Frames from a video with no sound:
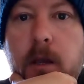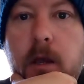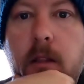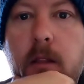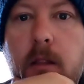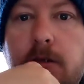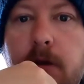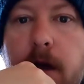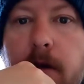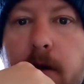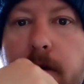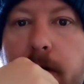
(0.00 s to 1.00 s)
Let's do
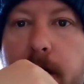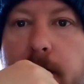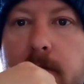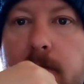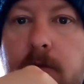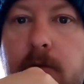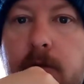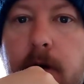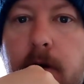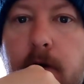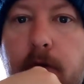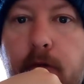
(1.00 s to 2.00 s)
Eric next. We'll do
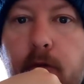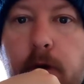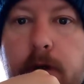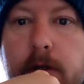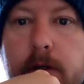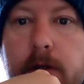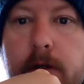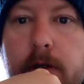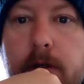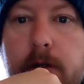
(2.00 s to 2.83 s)
Eric for Wednesday.